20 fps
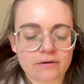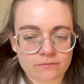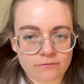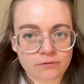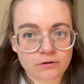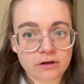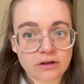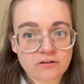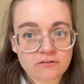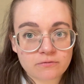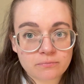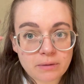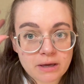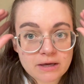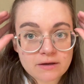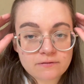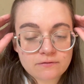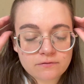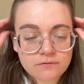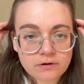Forgive
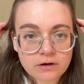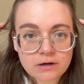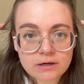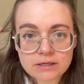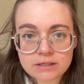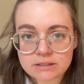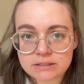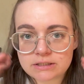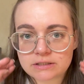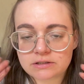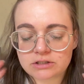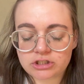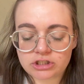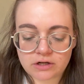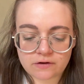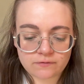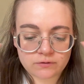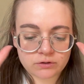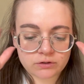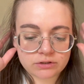my very
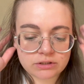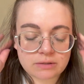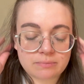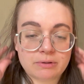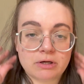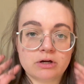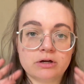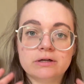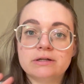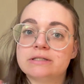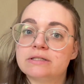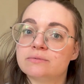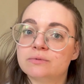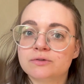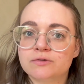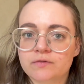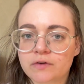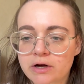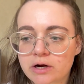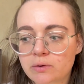disheveled appearance. It
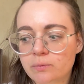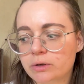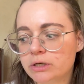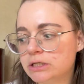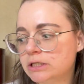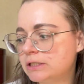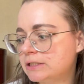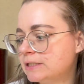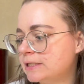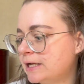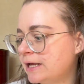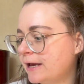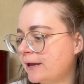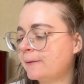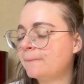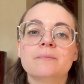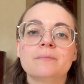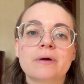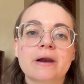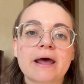was very windy
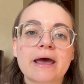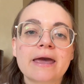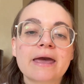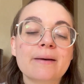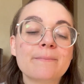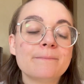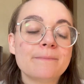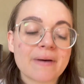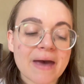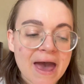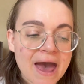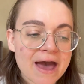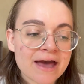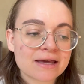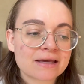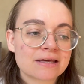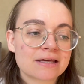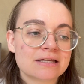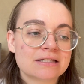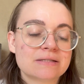today, but I am
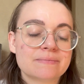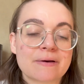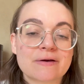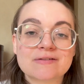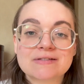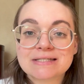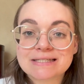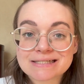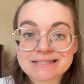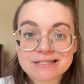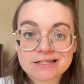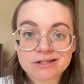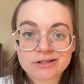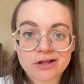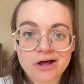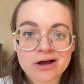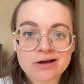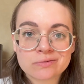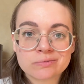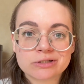back. It's about 6
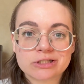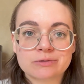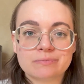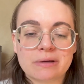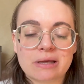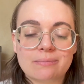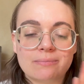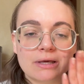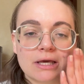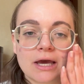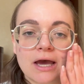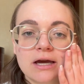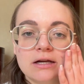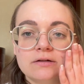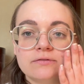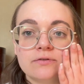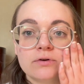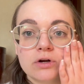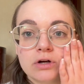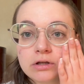o'clock, which may be
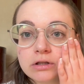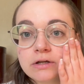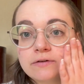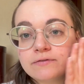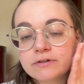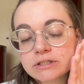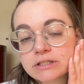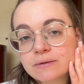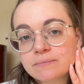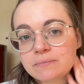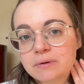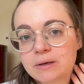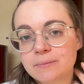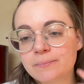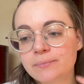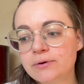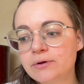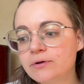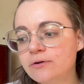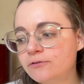kind of early for some
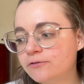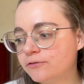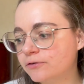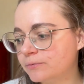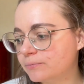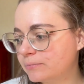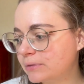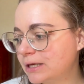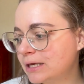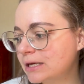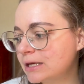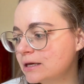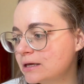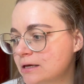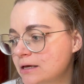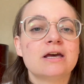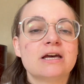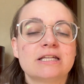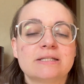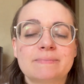people. For
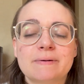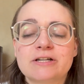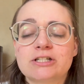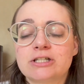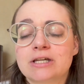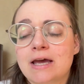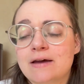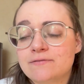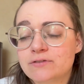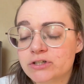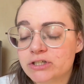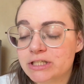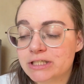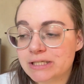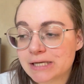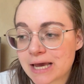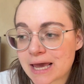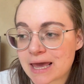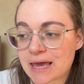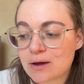me, especially after
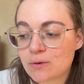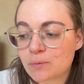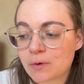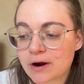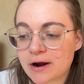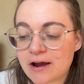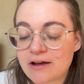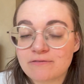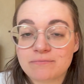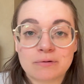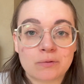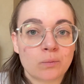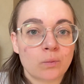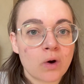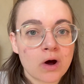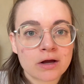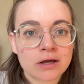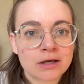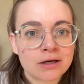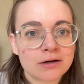today where I've been
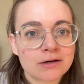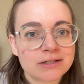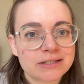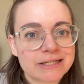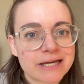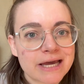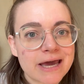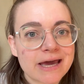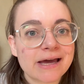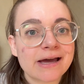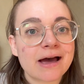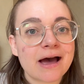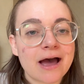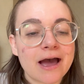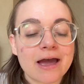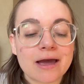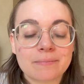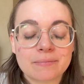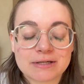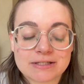walking all day,
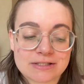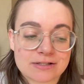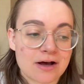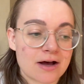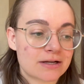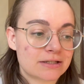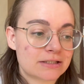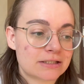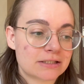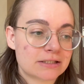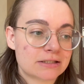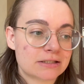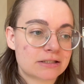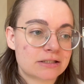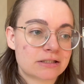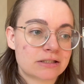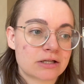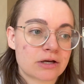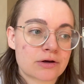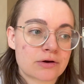I am exhausted.
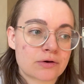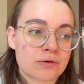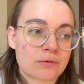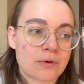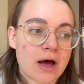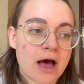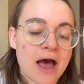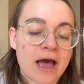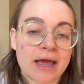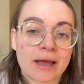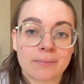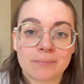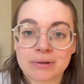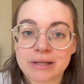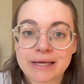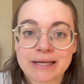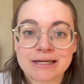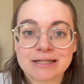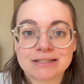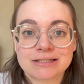So I am
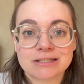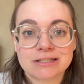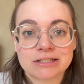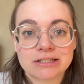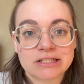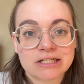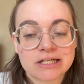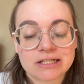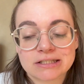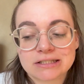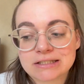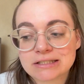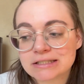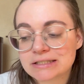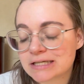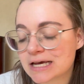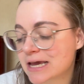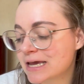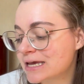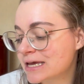planning to just
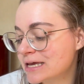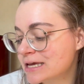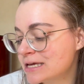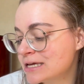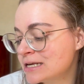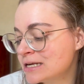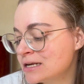stay in